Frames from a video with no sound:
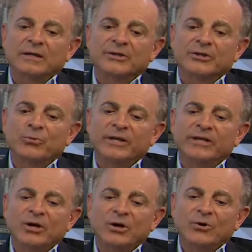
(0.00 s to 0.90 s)
you want to
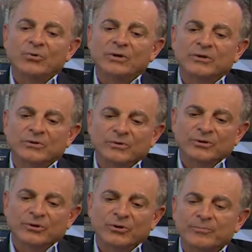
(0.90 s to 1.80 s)
know
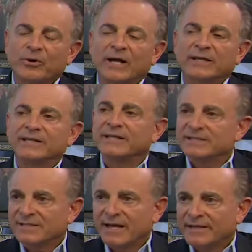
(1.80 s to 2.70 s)
your product
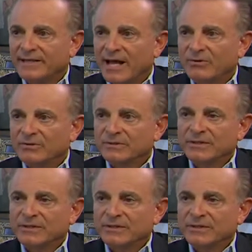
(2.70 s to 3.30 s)
inside and out.